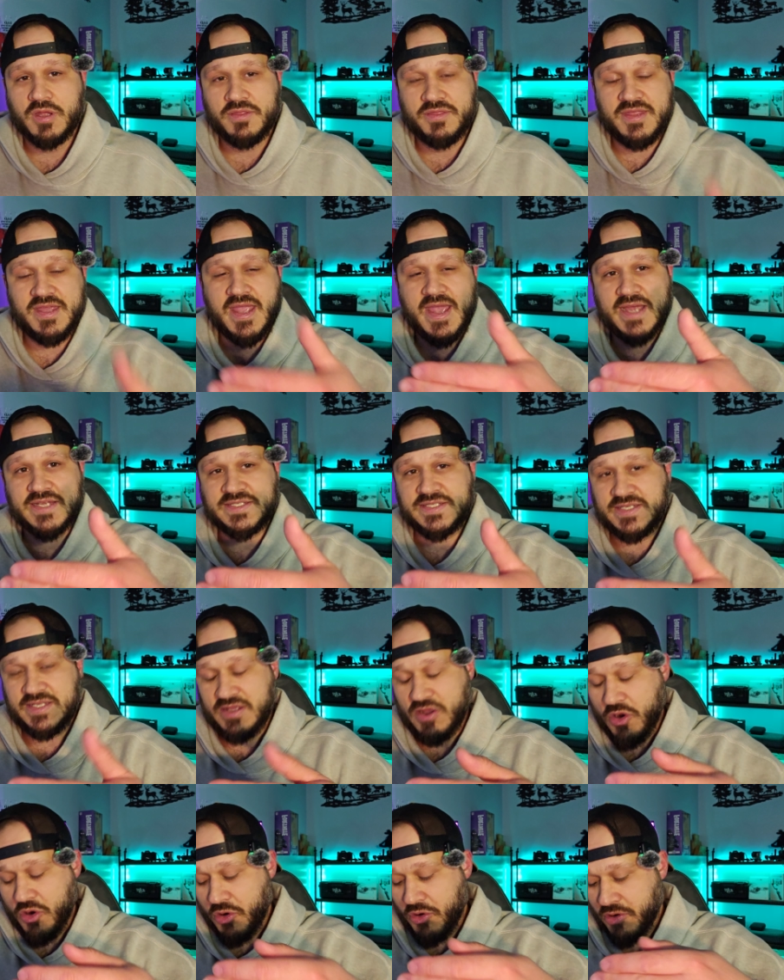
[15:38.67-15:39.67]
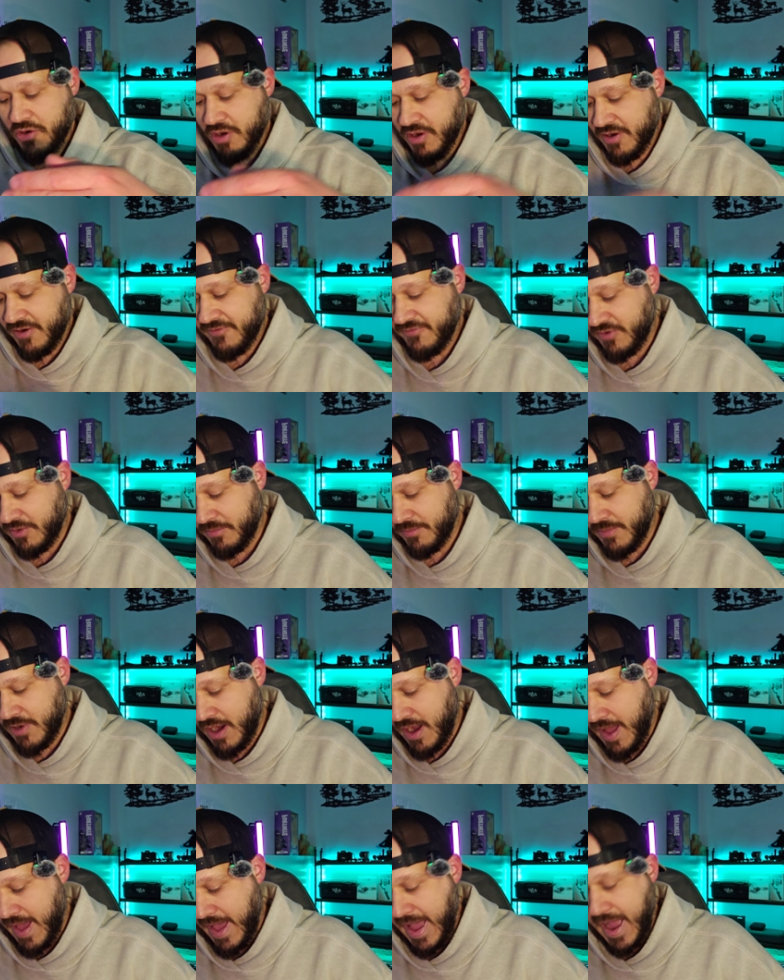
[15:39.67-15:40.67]
the SEO from
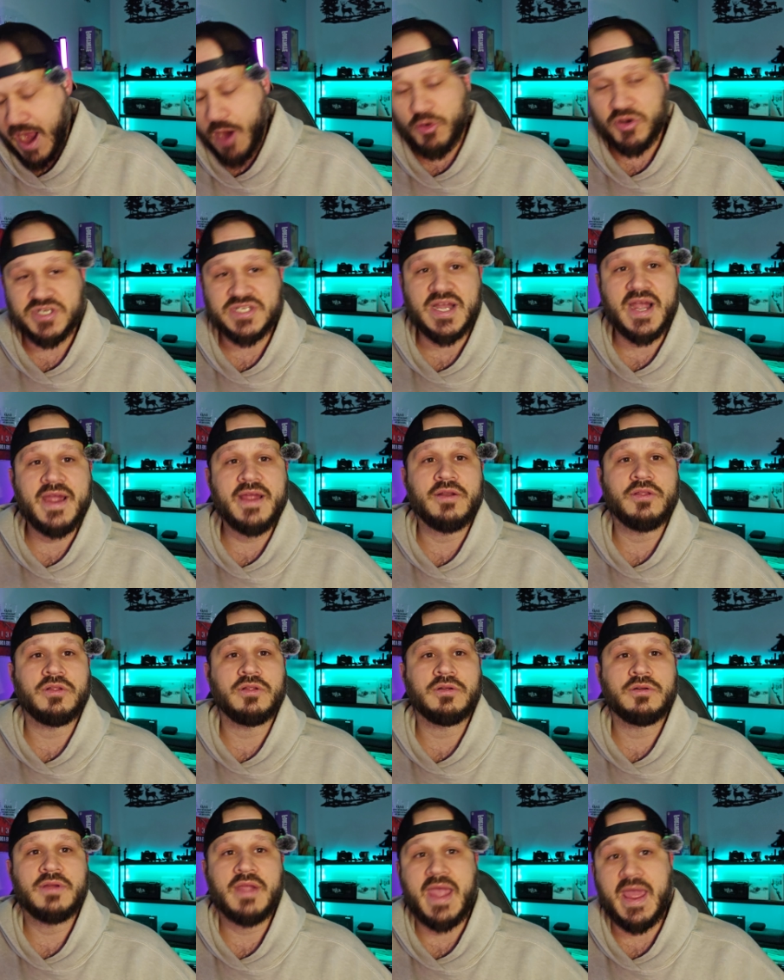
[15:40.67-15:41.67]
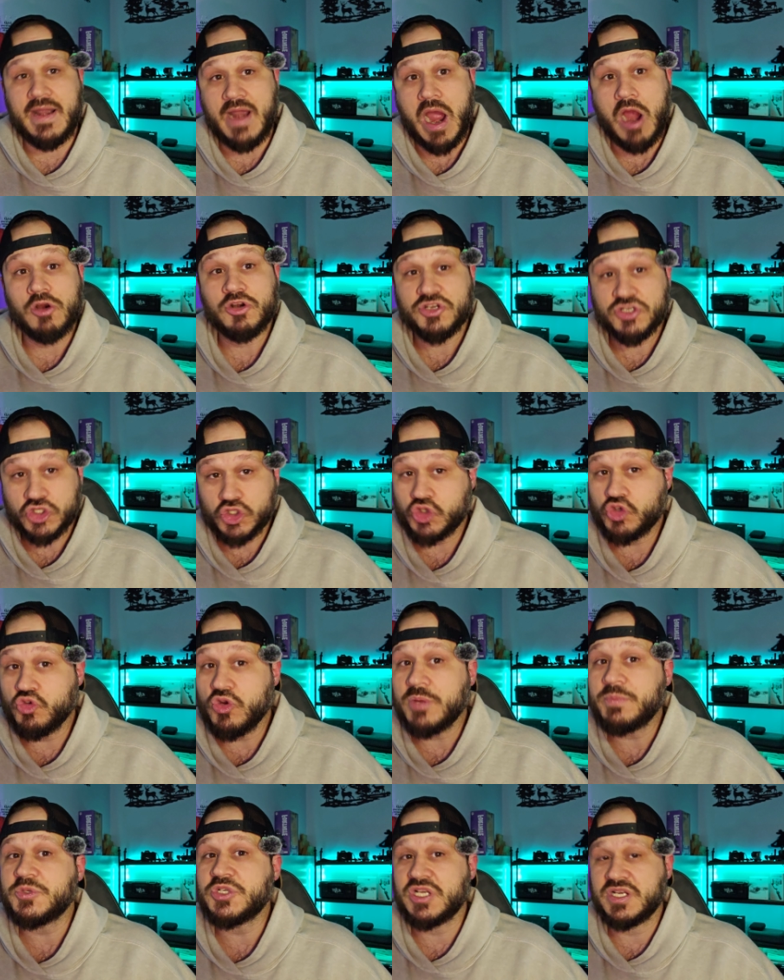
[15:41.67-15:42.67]
our title and our
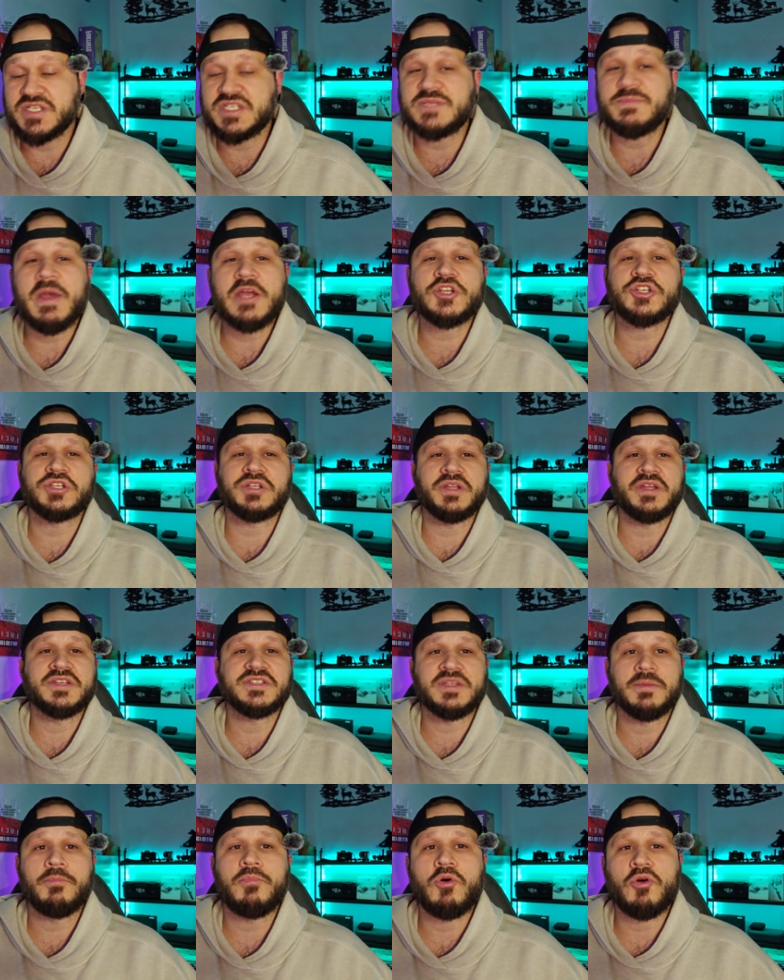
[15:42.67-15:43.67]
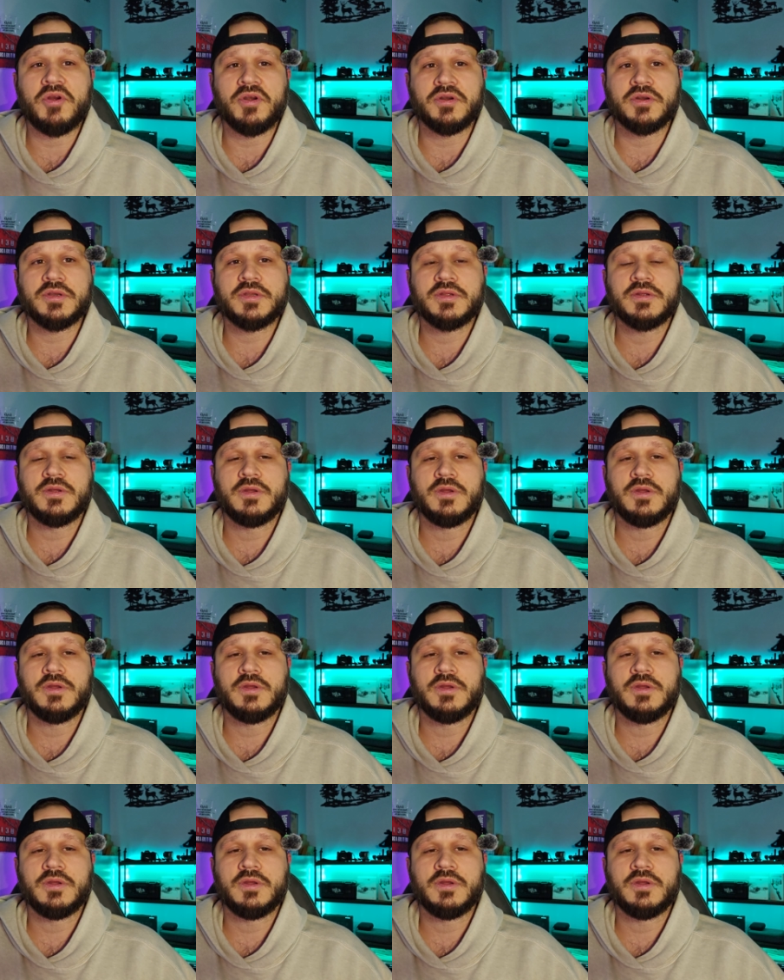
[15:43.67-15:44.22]
description especially is important